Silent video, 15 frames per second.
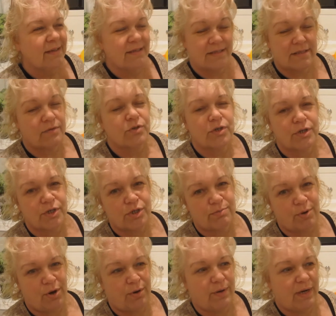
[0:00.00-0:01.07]
So I'll show you
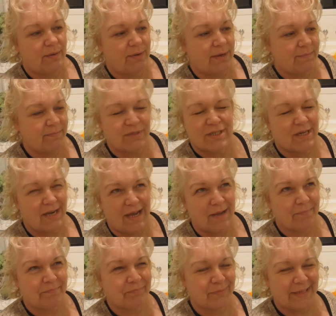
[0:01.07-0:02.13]
tomorrow anyway,
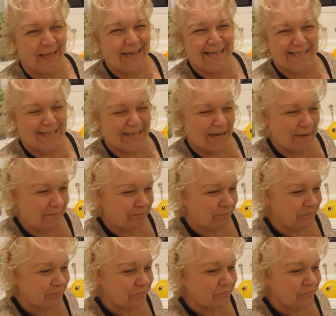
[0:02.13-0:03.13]
today, later today.